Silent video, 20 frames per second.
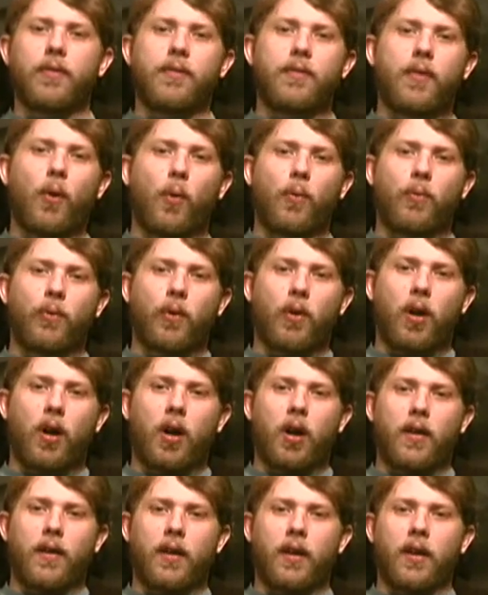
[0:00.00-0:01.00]
over
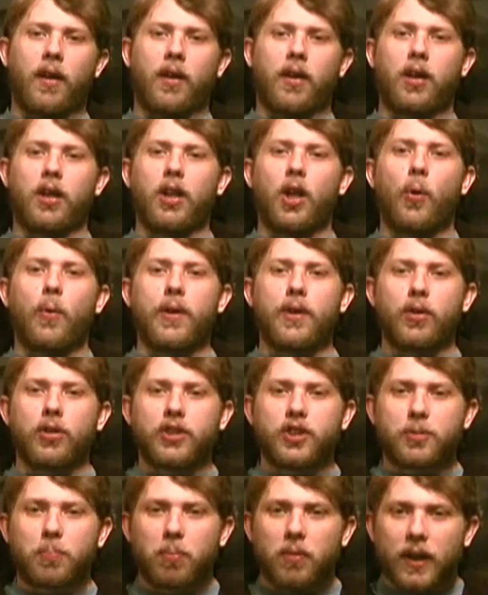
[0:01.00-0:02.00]
colonial
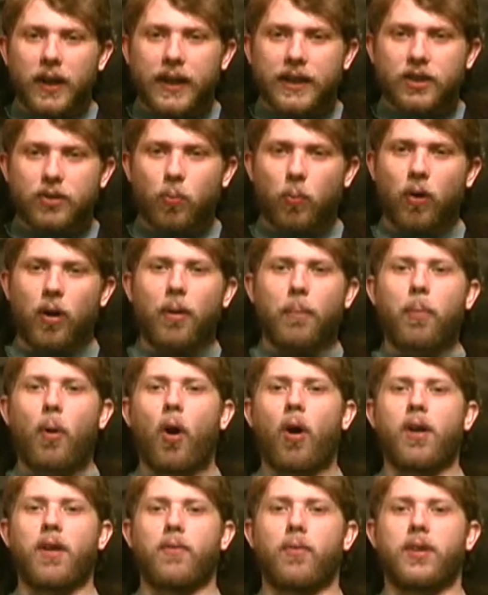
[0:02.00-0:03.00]
splits, where
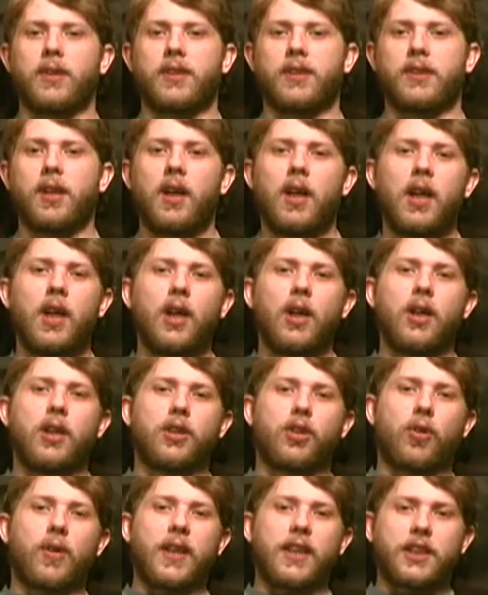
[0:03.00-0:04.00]
part of what's
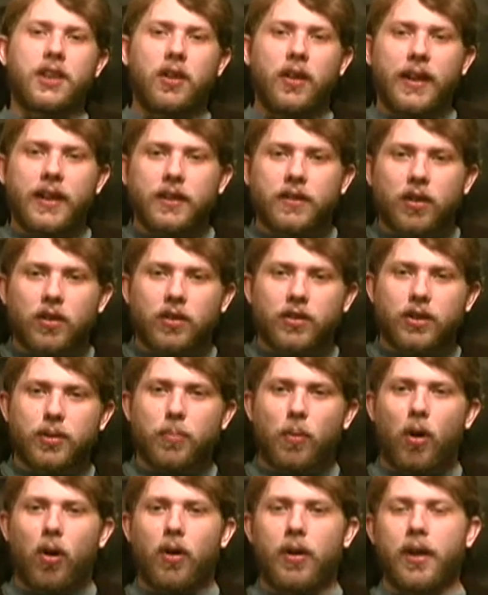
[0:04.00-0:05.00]
traditionally considered
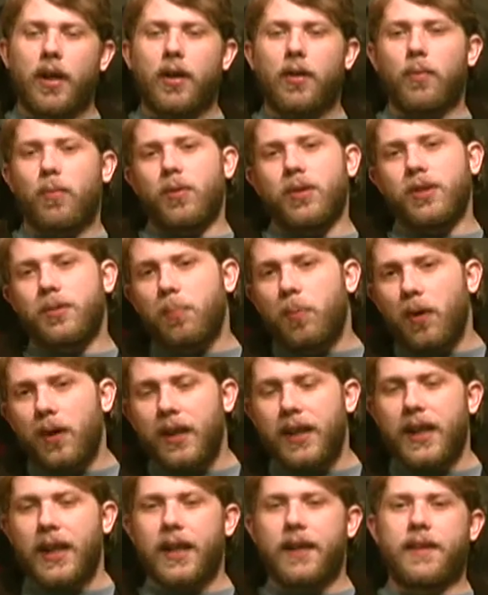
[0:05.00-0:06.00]
Somalia was put
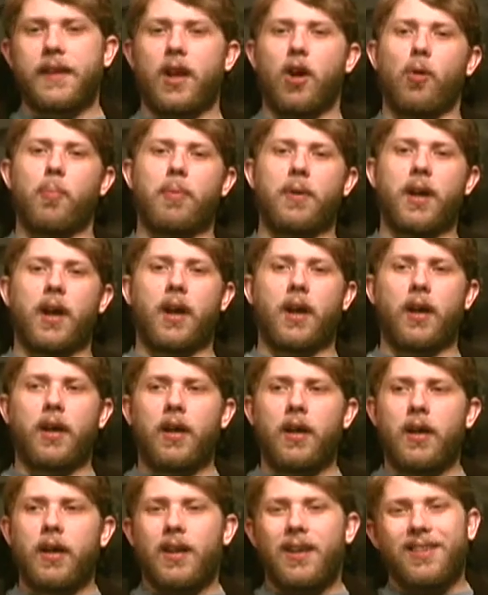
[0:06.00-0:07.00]
into Ethiopia.
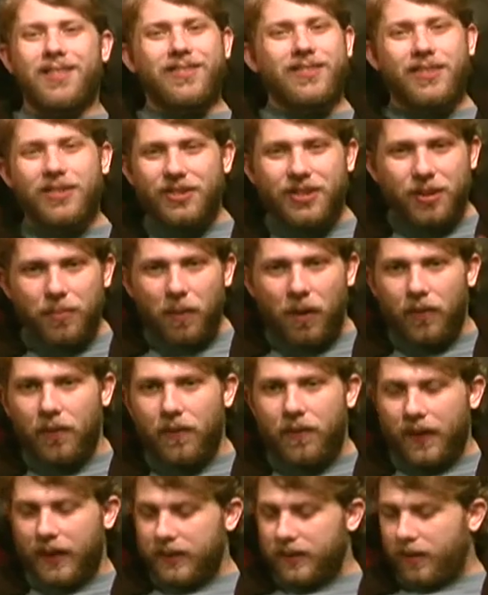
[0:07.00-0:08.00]
There's some other
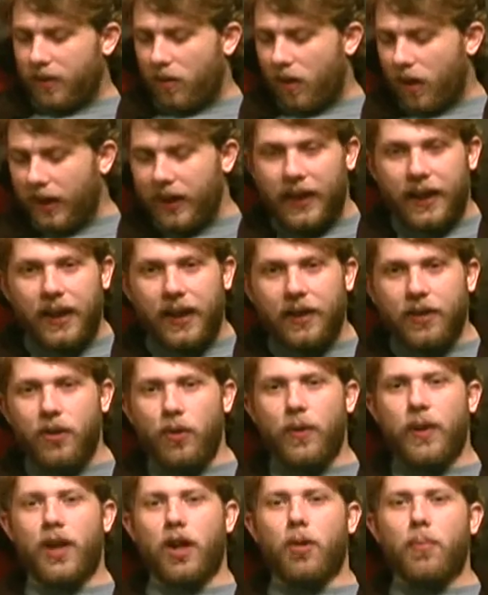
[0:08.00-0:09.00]
things that I'm not going to get into
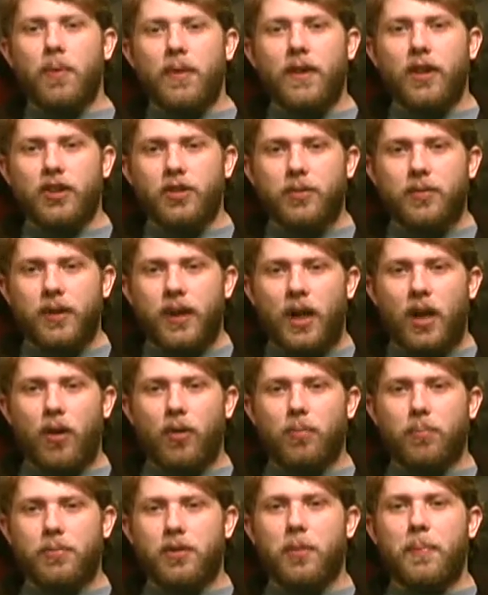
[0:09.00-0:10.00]
here, but there's,
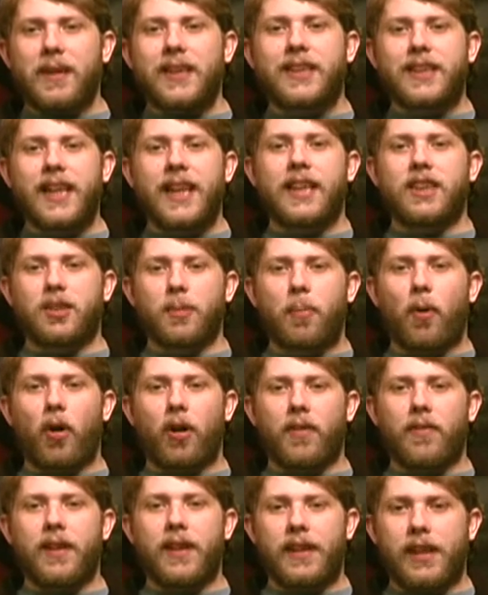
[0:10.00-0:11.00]
to be seen as a pawn
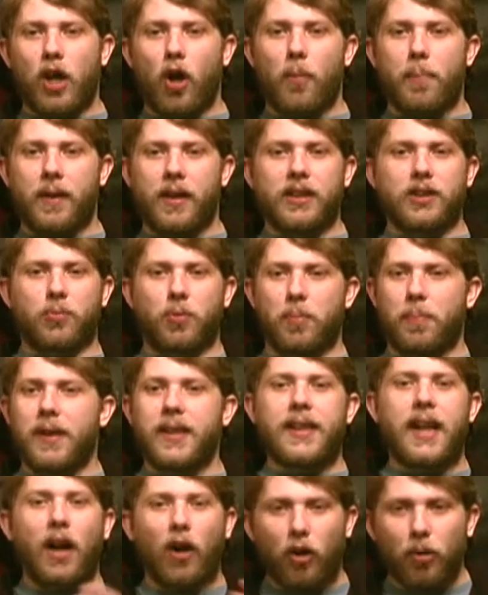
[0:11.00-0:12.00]
of the Ethiopians would be
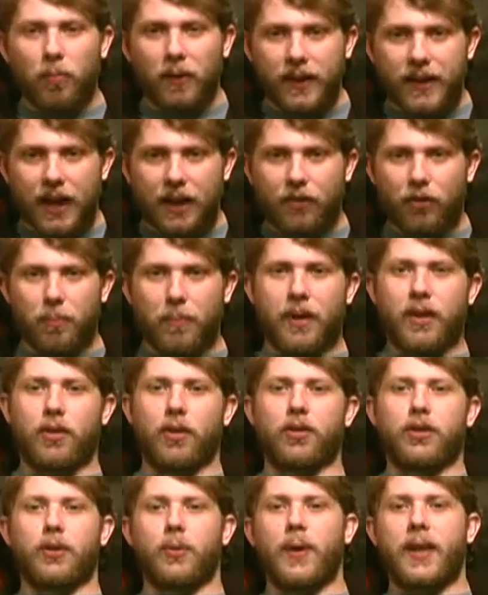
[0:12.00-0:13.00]
terribly
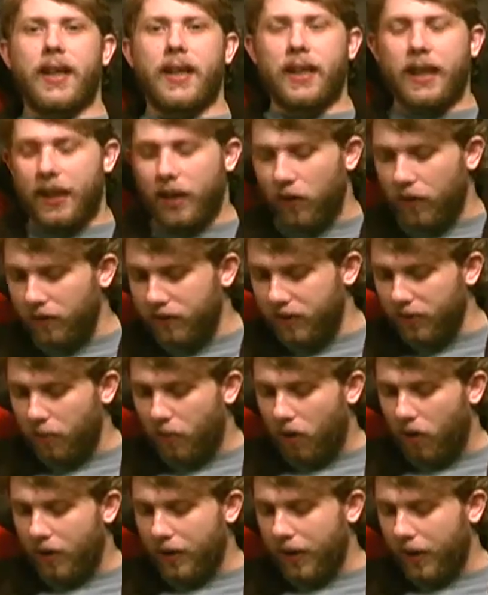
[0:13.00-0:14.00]
detrimental to any leader of
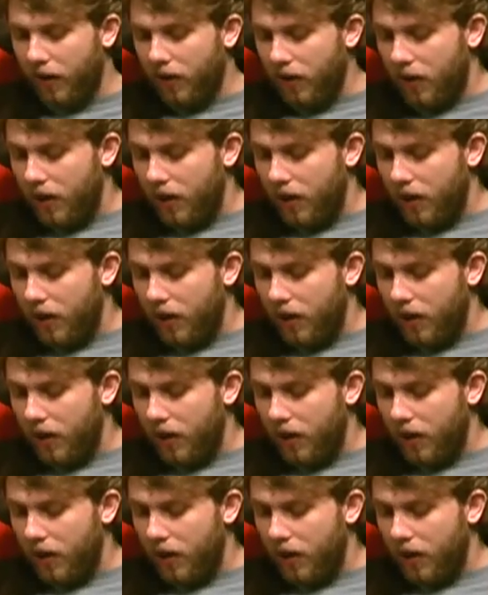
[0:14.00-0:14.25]
Somalia.